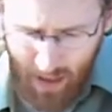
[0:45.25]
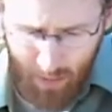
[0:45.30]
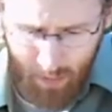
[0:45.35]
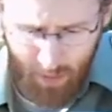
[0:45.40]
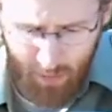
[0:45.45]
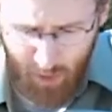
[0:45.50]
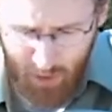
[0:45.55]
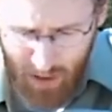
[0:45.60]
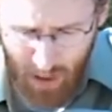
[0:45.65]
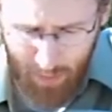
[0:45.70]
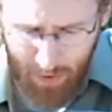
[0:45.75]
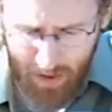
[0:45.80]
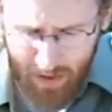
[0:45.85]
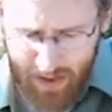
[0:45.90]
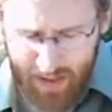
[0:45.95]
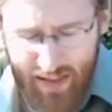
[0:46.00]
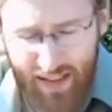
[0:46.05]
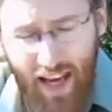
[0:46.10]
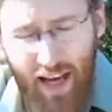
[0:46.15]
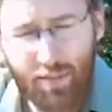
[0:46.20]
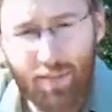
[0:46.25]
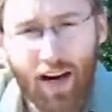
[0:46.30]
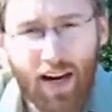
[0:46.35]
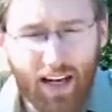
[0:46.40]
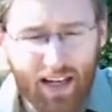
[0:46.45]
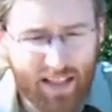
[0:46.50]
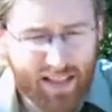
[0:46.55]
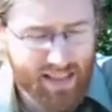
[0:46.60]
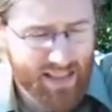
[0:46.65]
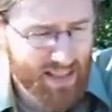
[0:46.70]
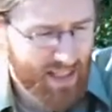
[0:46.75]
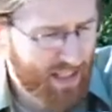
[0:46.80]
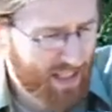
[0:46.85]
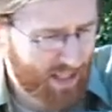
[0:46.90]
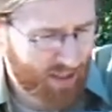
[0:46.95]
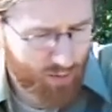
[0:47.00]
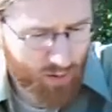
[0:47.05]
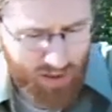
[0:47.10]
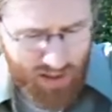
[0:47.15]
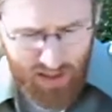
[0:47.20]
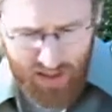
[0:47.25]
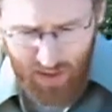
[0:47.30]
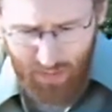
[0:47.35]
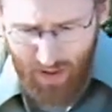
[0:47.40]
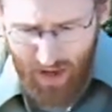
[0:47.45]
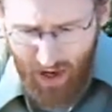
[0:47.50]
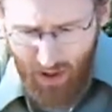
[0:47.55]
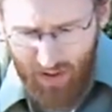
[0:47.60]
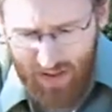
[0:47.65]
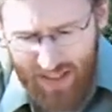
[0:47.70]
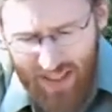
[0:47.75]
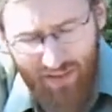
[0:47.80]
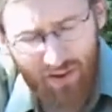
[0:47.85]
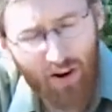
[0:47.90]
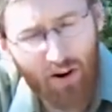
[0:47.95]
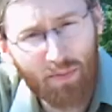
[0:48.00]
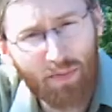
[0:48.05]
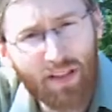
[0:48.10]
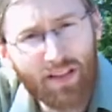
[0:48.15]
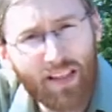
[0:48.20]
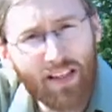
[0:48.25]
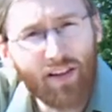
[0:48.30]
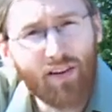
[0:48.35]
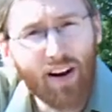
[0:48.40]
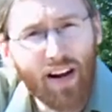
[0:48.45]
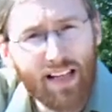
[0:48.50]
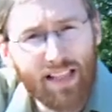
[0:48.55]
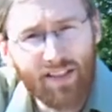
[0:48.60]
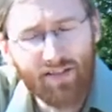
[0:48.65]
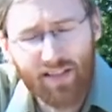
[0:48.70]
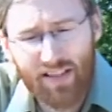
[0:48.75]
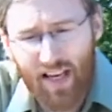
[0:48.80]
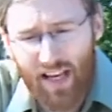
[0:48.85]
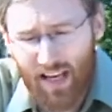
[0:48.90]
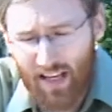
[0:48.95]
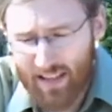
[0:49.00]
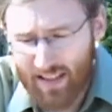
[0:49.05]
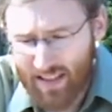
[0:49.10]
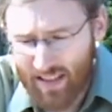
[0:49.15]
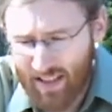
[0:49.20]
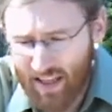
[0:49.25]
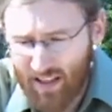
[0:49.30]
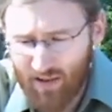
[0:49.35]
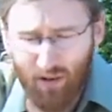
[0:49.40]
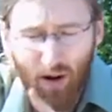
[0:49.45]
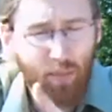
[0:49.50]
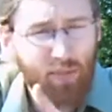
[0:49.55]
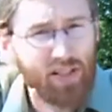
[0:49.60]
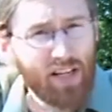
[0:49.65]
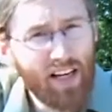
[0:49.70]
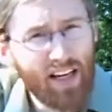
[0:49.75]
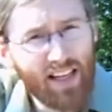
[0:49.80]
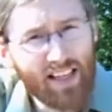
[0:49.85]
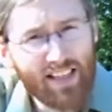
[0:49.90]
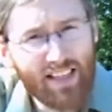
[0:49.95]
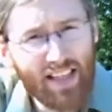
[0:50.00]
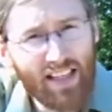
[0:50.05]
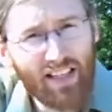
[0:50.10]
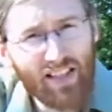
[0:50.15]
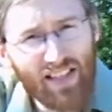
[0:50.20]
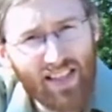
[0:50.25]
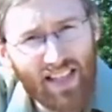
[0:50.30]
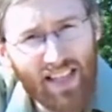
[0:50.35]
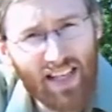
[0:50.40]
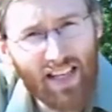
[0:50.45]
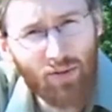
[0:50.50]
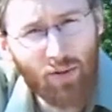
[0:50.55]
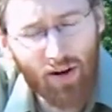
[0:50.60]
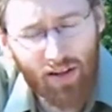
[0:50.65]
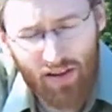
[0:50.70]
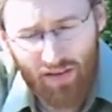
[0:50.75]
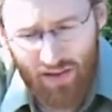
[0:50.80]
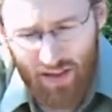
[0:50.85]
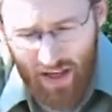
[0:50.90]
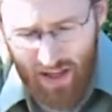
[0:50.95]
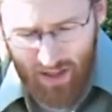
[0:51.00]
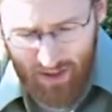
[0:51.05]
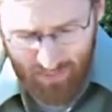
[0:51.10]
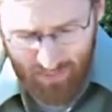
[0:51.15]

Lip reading: If we dump it into Sandbox, which is about 700 million grains of sand, representing a single CD worth of data,